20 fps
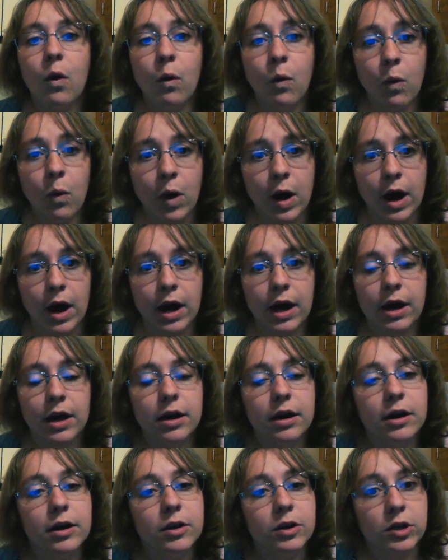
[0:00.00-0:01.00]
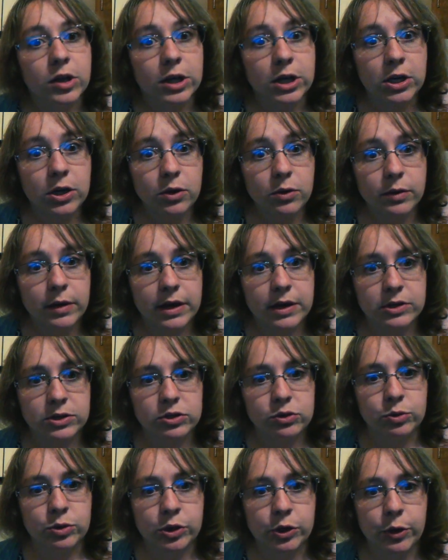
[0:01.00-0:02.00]
Or you can
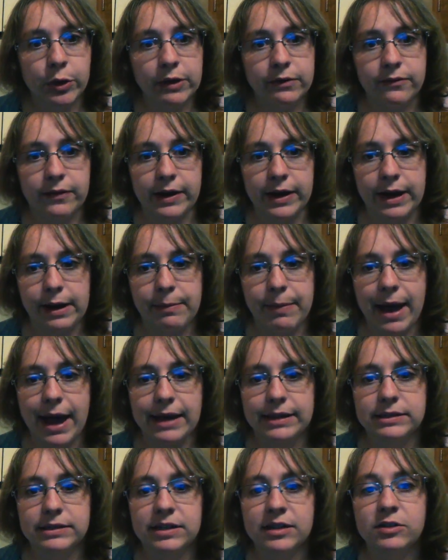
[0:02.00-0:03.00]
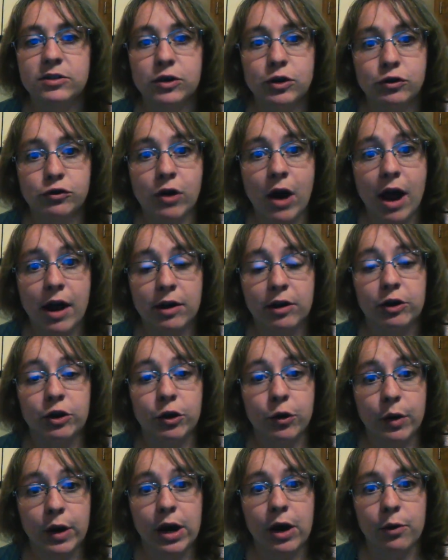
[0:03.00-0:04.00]
do your very best to draw
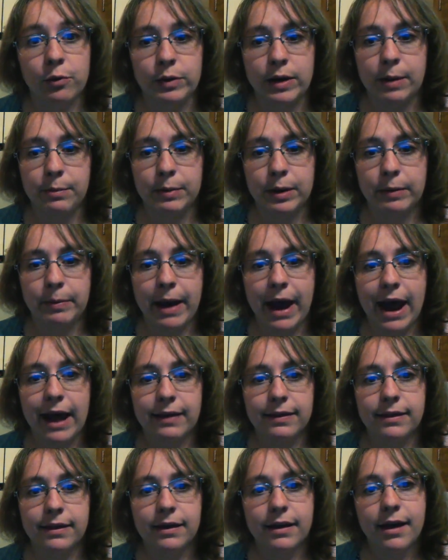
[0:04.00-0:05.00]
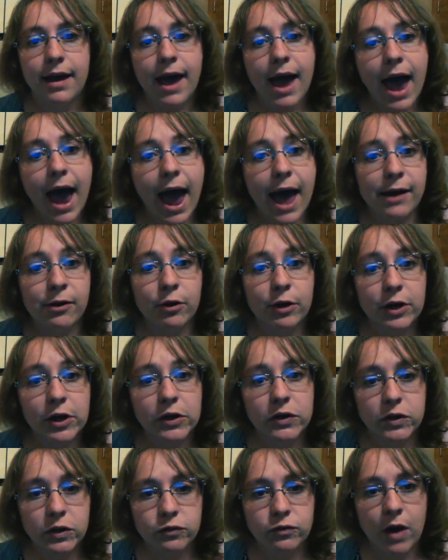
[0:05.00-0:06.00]
your own number path. In order
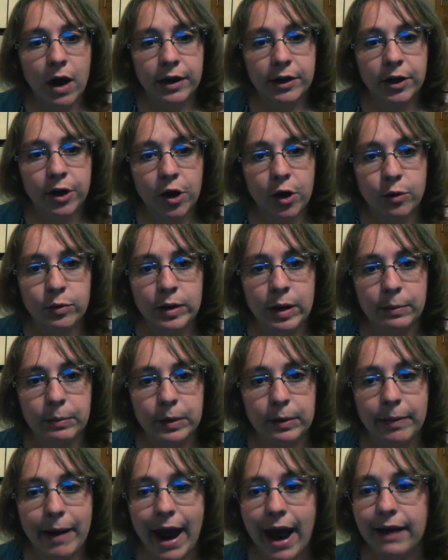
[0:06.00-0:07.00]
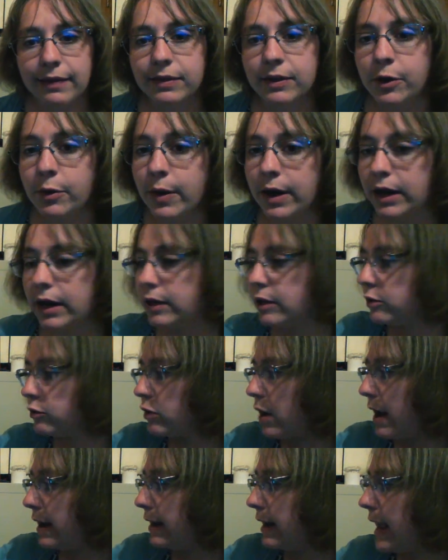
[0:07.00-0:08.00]
to draw your own number path, you are going to
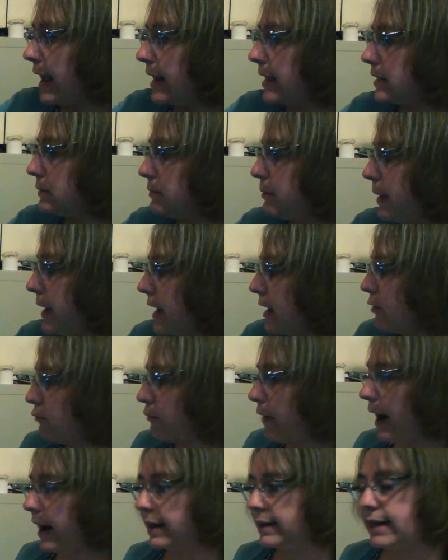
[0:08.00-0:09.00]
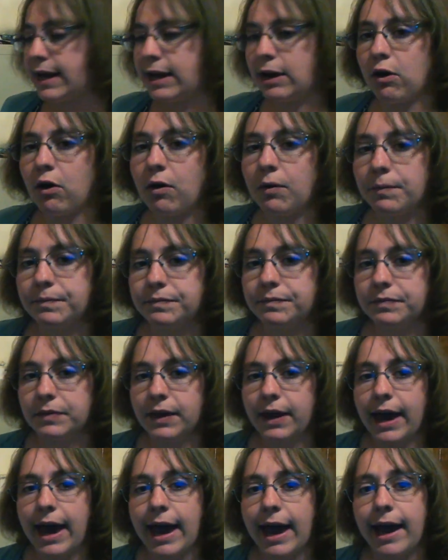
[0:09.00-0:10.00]
draw a nice big rectangle,
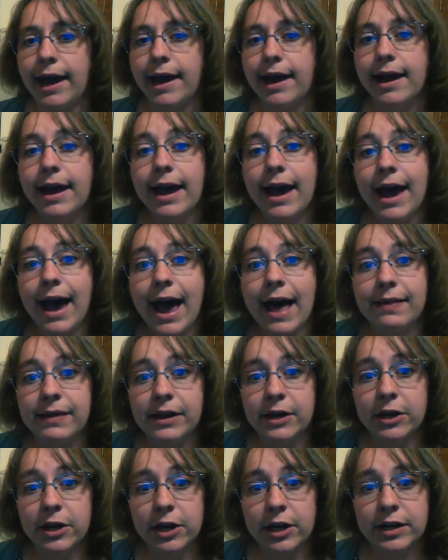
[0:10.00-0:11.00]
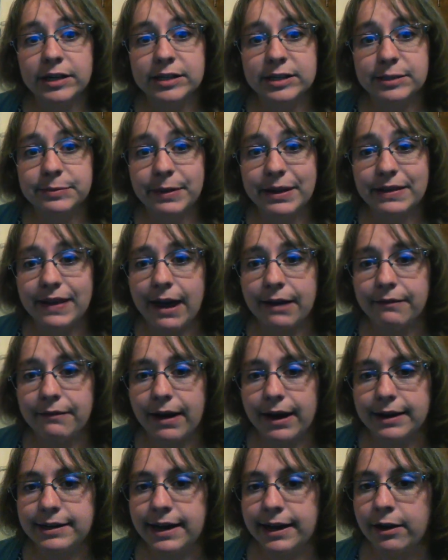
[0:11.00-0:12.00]
okay? And then you're going to split that
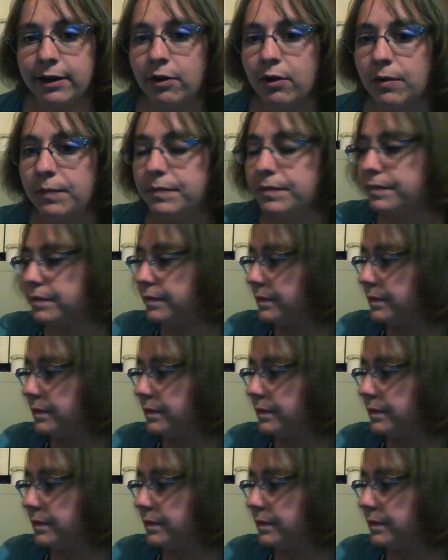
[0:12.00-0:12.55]
rectangle